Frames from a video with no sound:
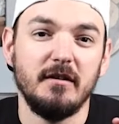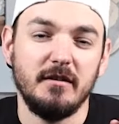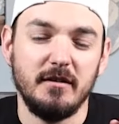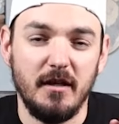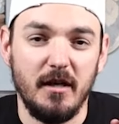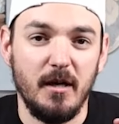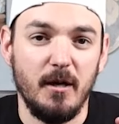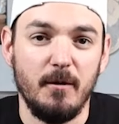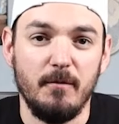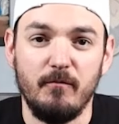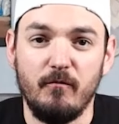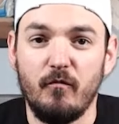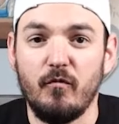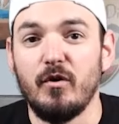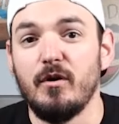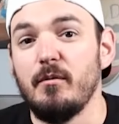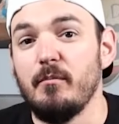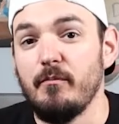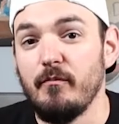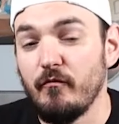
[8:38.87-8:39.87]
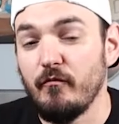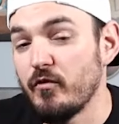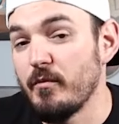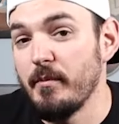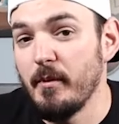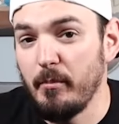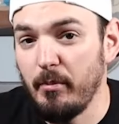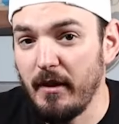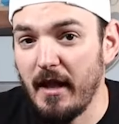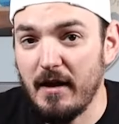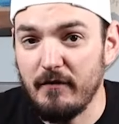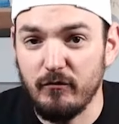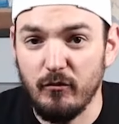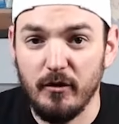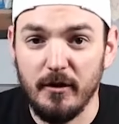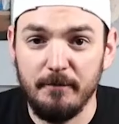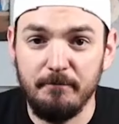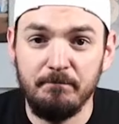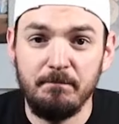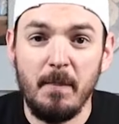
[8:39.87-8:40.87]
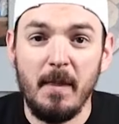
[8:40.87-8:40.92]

um, from, from the platform.